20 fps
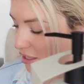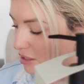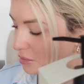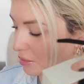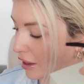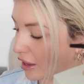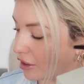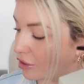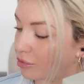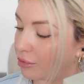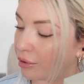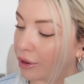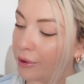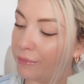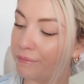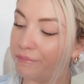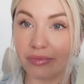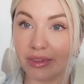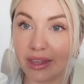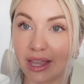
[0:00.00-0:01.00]

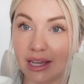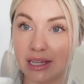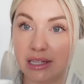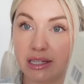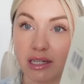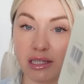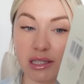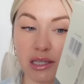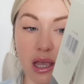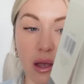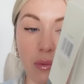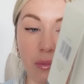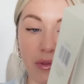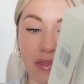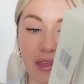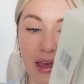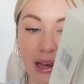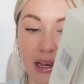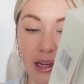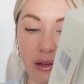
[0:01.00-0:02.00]
bathroom. It does come with
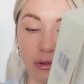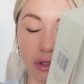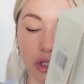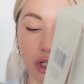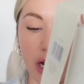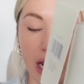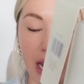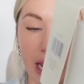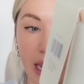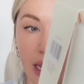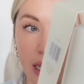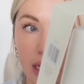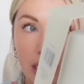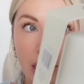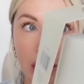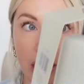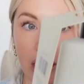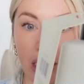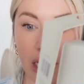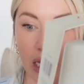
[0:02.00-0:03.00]
that little tray
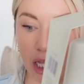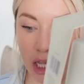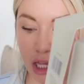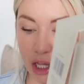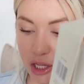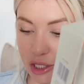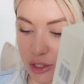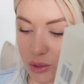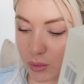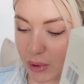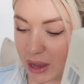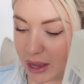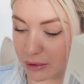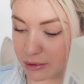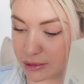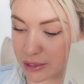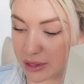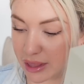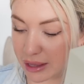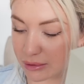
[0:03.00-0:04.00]
as well,
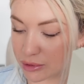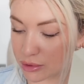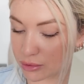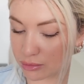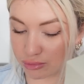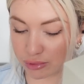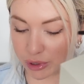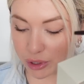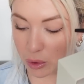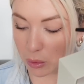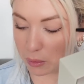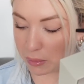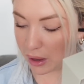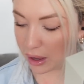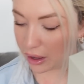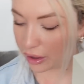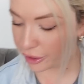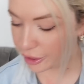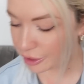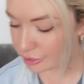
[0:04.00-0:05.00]
so that was a real
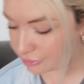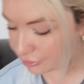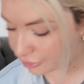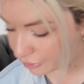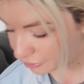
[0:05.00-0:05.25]
bargain for